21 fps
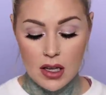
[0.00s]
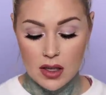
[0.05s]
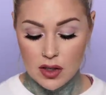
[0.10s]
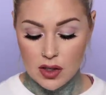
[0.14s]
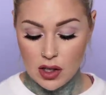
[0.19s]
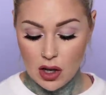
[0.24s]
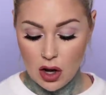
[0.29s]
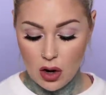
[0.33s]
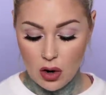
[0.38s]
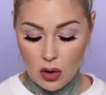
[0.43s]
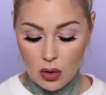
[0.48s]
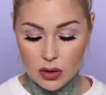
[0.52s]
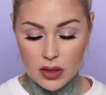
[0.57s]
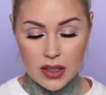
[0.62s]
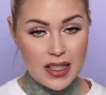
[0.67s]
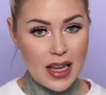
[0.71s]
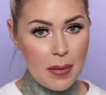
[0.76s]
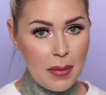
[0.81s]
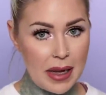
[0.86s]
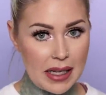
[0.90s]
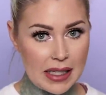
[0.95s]
So
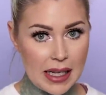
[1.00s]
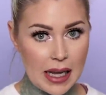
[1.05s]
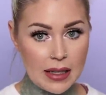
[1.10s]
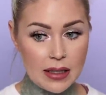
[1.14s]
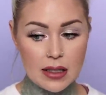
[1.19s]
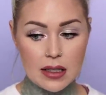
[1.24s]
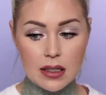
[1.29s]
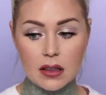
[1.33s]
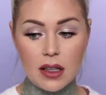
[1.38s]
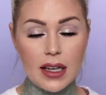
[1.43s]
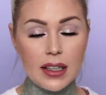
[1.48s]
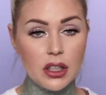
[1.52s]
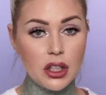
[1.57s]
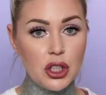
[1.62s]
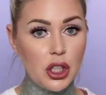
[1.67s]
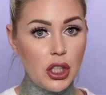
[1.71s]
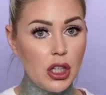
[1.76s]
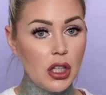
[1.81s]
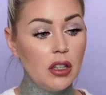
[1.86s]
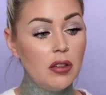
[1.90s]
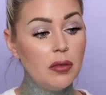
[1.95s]
does that make sense? Like
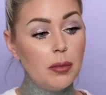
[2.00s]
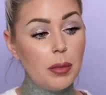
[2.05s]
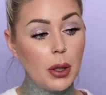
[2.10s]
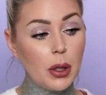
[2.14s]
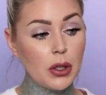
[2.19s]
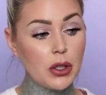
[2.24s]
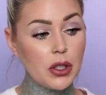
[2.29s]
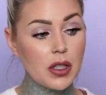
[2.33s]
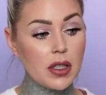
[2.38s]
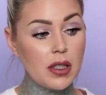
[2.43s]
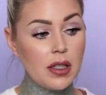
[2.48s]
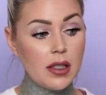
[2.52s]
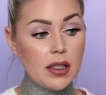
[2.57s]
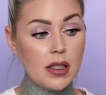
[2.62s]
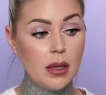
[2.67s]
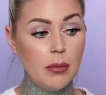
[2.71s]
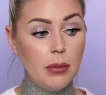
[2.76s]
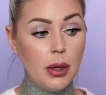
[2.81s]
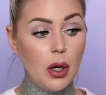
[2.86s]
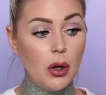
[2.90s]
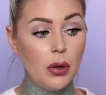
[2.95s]
she could have purchased these
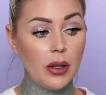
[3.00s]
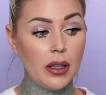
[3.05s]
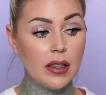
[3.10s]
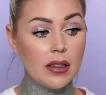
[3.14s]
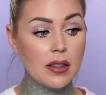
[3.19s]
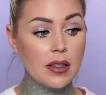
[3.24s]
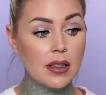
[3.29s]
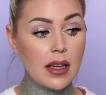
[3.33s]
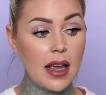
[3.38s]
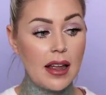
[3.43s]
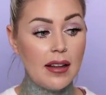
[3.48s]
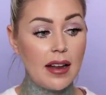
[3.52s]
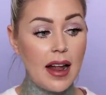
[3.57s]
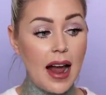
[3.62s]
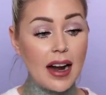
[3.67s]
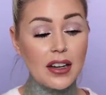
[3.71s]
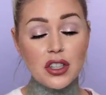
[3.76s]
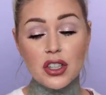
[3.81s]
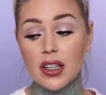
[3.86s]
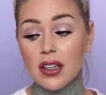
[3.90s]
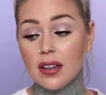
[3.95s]
components, and
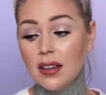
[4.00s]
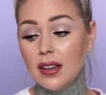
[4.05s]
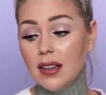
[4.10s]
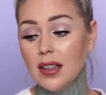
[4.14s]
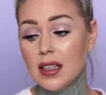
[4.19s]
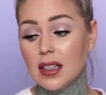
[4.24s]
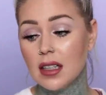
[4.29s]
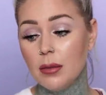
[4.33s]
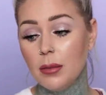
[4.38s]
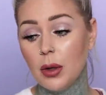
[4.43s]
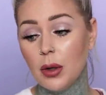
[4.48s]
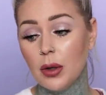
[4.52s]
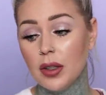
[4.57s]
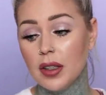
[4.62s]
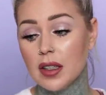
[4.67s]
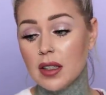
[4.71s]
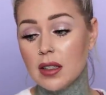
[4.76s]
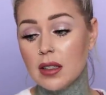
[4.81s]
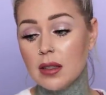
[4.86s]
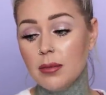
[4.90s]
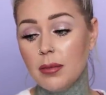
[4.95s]
actually I think these
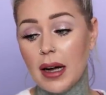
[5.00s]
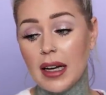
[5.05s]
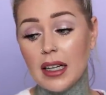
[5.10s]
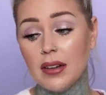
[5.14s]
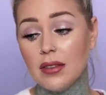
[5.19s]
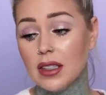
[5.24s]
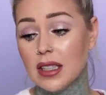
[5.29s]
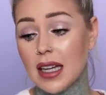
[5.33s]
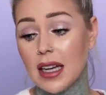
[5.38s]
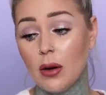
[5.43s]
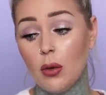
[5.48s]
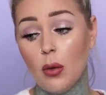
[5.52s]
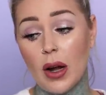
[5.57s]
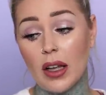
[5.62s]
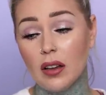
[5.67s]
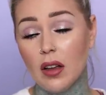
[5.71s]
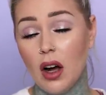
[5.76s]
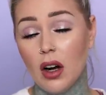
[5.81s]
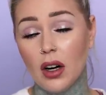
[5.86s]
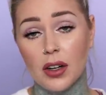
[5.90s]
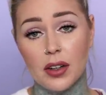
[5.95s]
components might even take way
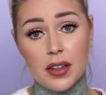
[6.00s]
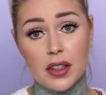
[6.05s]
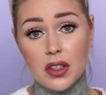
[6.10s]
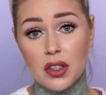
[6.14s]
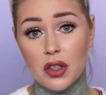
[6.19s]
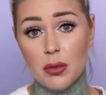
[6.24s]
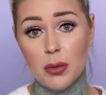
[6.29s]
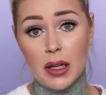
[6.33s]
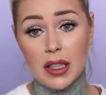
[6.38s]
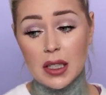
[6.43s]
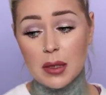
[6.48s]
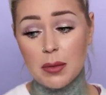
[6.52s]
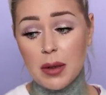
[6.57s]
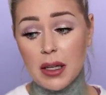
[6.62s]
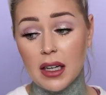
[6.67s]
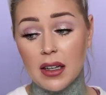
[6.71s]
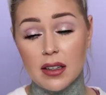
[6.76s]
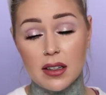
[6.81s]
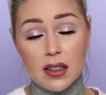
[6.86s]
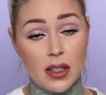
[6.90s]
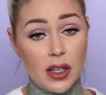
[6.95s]
longer than 2 months
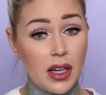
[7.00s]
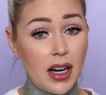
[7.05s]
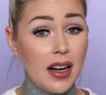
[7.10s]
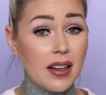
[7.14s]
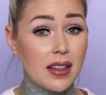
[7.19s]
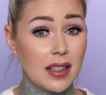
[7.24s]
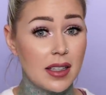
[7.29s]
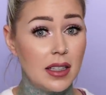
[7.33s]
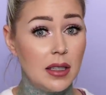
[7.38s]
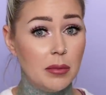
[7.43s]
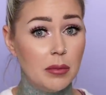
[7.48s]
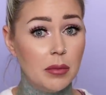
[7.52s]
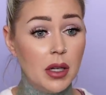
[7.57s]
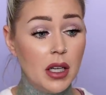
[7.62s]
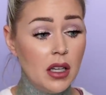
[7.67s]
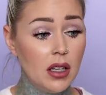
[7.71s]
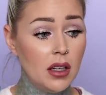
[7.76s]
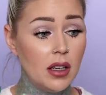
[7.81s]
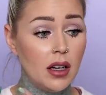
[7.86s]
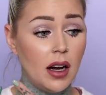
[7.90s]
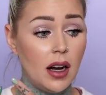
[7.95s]
because they're custom.
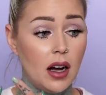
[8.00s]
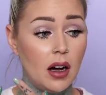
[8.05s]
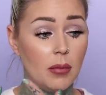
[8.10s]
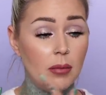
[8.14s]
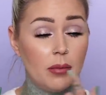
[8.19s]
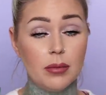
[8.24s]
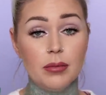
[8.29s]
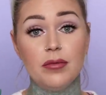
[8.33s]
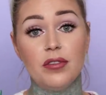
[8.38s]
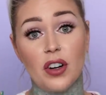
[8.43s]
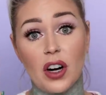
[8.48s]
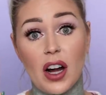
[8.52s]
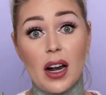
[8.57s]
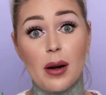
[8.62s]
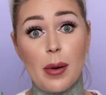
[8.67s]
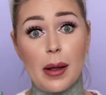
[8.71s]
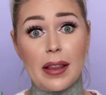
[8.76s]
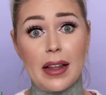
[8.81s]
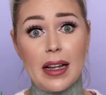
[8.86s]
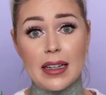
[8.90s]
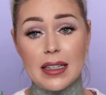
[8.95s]
Forgot
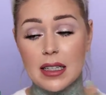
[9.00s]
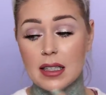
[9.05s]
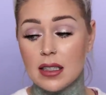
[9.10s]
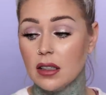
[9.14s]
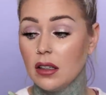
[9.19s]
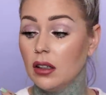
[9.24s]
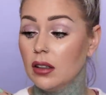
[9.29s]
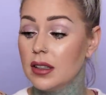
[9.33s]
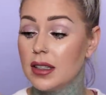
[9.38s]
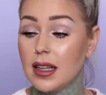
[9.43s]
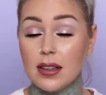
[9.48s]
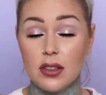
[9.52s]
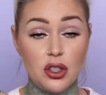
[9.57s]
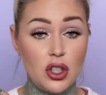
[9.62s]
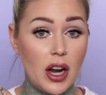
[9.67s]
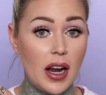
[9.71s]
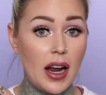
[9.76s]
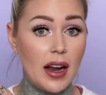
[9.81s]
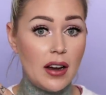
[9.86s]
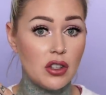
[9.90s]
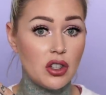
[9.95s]
about that detail. It says
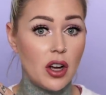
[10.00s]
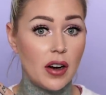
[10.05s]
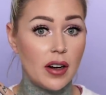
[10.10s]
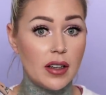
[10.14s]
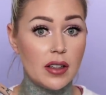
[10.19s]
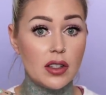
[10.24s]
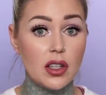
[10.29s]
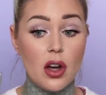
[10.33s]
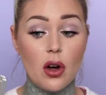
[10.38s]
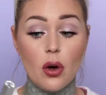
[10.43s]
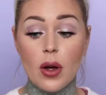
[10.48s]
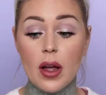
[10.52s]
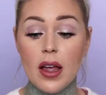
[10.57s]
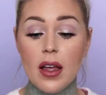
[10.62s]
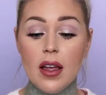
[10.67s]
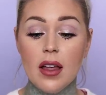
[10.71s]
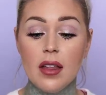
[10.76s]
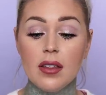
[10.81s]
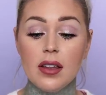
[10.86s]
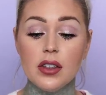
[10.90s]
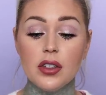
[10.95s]
JH on it. So
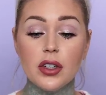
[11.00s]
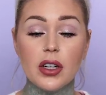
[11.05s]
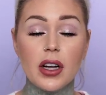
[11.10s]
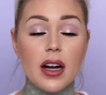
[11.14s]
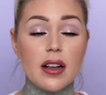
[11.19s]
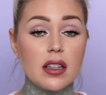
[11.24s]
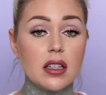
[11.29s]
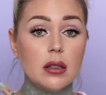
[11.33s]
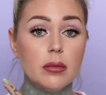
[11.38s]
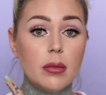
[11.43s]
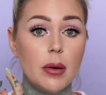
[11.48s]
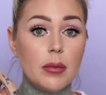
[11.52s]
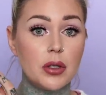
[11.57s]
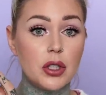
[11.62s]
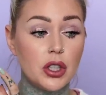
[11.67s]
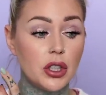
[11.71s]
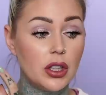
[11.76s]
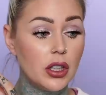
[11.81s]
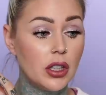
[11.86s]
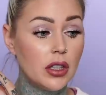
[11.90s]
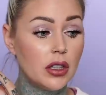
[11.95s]
these are custom. I'm
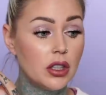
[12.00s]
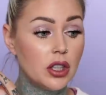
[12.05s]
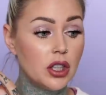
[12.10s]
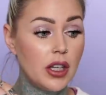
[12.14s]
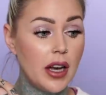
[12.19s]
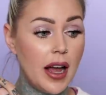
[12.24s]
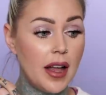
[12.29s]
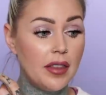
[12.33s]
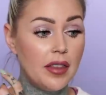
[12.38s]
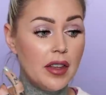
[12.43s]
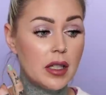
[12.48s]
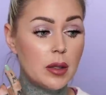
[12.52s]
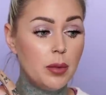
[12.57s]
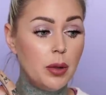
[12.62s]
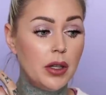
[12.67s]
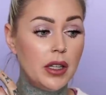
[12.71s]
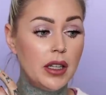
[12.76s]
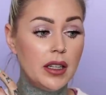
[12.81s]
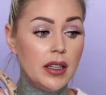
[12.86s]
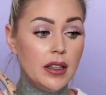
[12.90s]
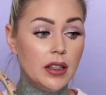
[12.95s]
sure she had this
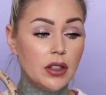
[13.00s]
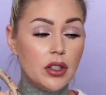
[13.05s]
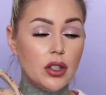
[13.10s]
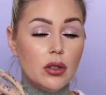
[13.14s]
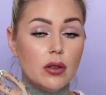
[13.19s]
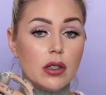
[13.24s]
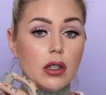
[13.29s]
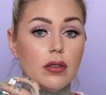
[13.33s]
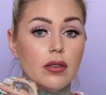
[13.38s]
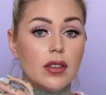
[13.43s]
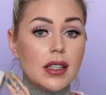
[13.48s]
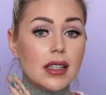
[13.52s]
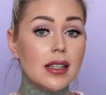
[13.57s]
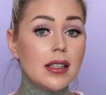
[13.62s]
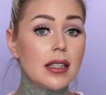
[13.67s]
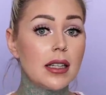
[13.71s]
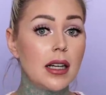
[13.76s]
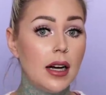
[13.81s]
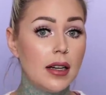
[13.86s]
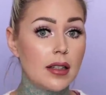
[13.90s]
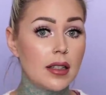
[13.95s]
put in here too. So if this
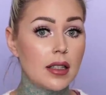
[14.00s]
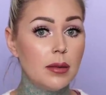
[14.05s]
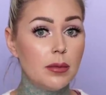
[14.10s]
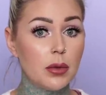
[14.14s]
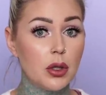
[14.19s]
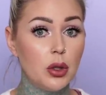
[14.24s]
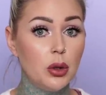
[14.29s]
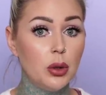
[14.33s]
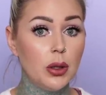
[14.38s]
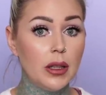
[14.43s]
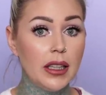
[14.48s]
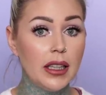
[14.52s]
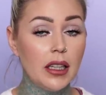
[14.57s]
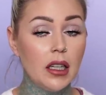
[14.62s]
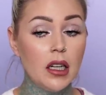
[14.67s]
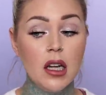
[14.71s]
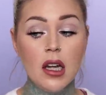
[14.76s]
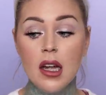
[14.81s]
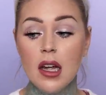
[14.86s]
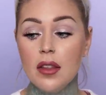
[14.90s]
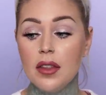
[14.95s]
is custom
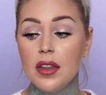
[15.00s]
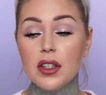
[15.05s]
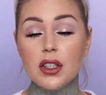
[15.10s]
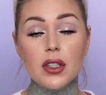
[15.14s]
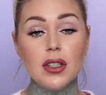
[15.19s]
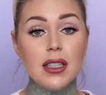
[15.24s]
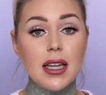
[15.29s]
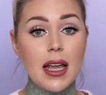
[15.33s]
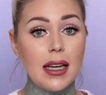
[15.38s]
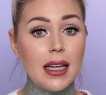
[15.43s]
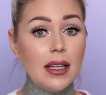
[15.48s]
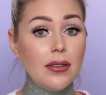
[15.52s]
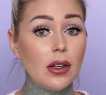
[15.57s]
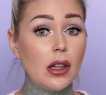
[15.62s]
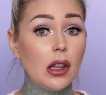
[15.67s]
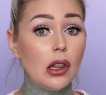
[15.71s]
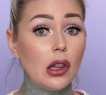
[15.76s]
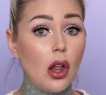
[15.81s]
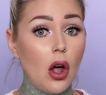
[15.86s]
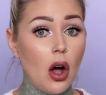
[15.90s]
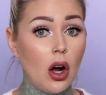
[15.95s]
tooling, this could take
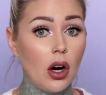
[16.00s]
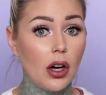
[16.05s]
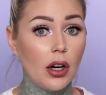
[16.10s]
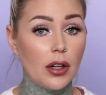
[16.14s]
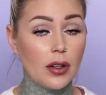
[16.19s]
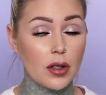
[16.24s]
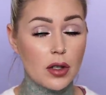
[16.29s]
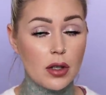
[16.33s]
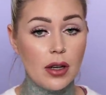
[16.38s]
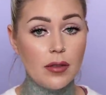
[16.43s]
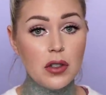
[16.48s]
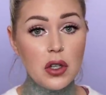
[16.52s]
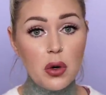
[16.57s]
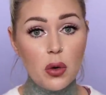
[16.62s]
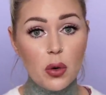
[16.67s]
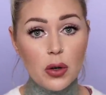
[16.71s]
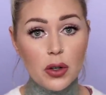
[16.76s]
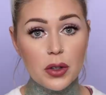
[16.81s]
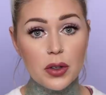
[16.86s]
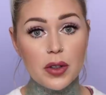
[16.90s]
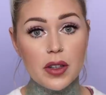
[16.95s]
even longer. So you have to
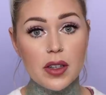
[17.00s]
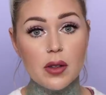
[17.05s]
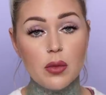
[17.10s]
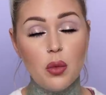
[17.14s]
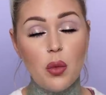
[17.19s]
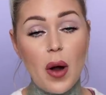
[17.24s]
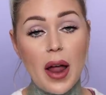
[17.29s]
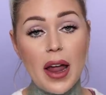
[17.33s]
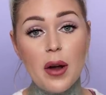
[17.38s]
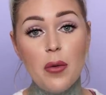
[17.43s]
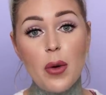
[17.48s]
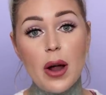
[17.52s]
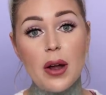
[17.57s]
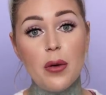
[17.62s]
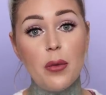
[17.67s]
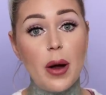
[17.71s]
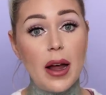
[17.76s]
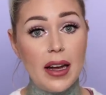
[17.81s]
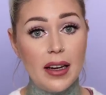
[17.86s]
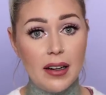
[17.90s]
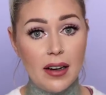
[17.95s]
order these way, way,
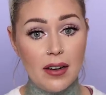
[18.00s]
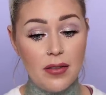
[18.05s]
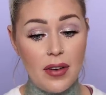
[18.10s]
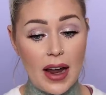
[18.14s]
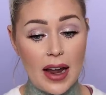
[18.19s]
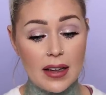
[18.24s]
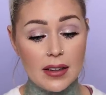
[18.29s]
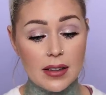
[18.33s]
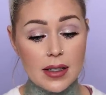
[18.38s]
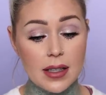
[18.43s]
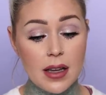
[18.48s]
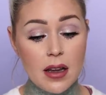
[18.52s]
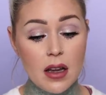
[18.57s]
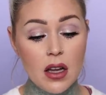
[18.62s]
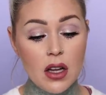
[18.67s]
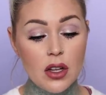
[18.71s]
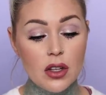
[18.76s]
way in advance.